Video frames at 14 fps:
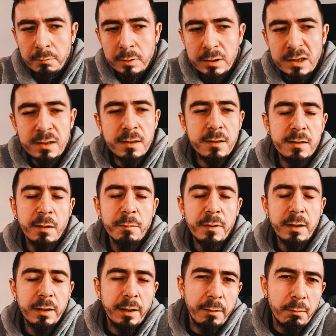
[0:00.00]
This is
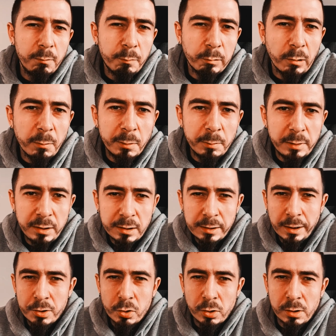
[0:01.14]
something I'll probably
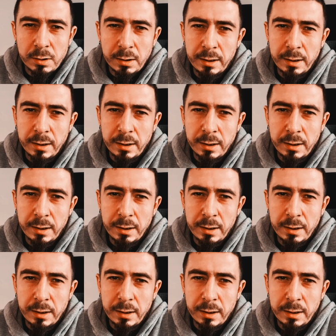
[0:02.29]
touch on